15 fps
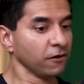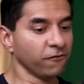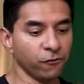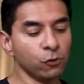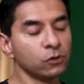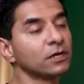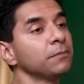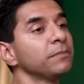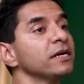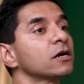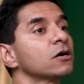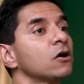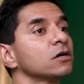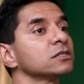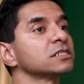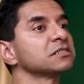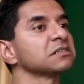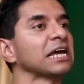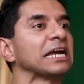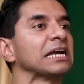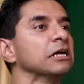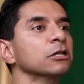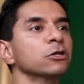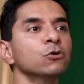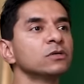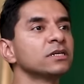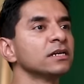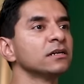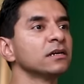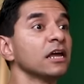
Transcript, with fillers: Food can be a cause, like gluten,